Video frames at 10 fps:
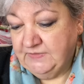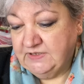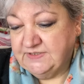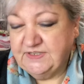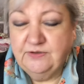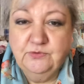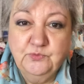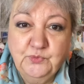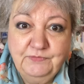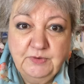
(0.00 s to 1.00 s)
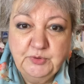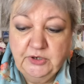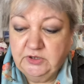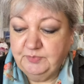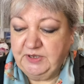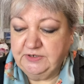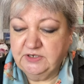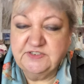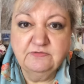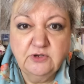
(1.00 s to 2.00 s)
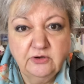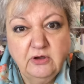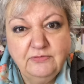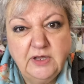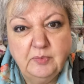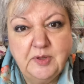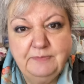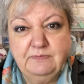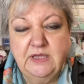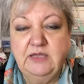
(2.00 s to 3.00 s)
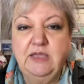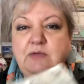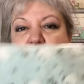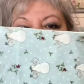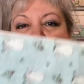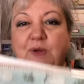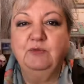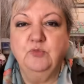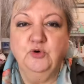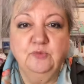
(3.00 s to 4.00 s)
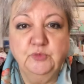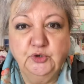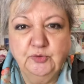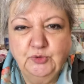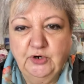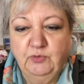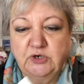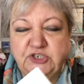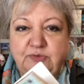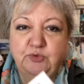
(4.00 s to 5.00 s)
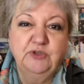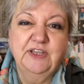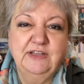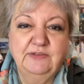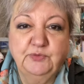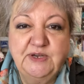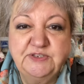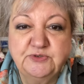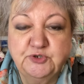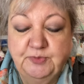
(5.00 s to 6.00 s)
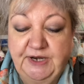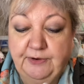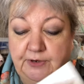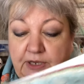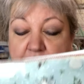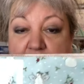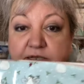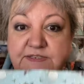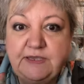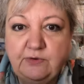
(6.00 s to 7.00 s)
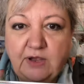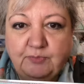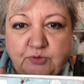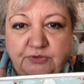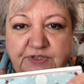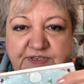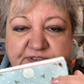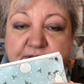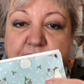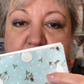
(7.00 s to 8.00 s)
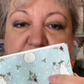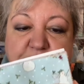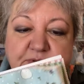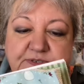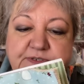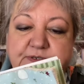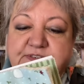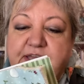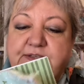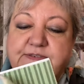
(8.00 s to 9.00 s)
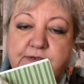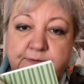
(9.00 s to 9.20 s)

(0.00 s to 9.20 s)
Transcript: So we've not put it on the bed because I've gone off it a bit. It might come out more and more the more I wash it, but that'll have to wait till summer now. So I bought this Christmas set.